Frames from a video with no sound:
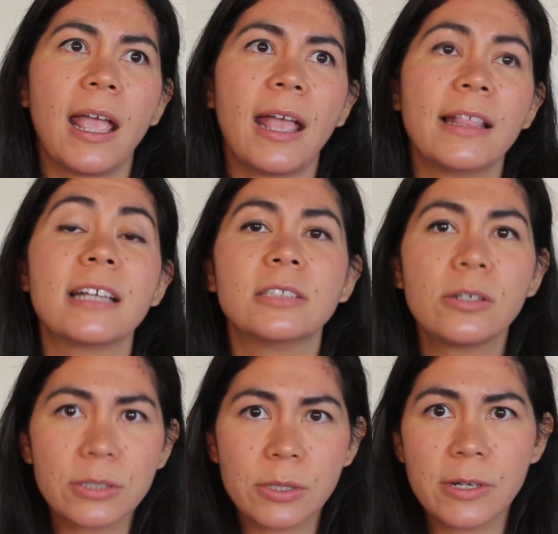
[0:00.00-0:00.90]
And that's
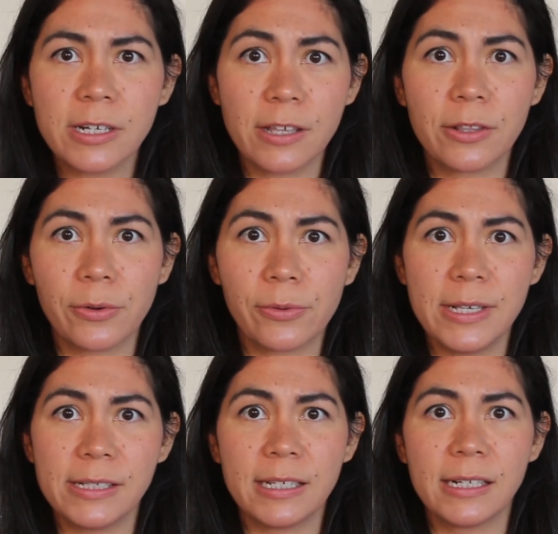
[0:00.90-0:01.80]
also another
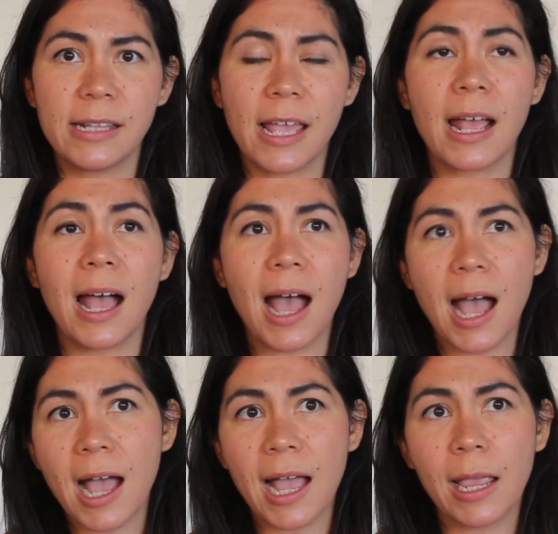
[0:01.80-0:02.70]
reason that
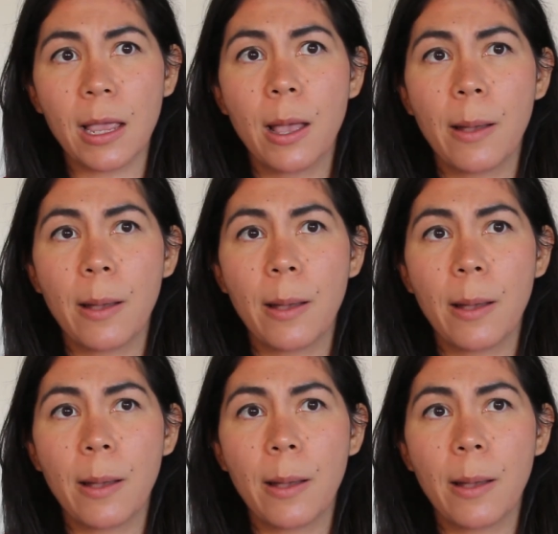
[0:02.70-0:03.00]
I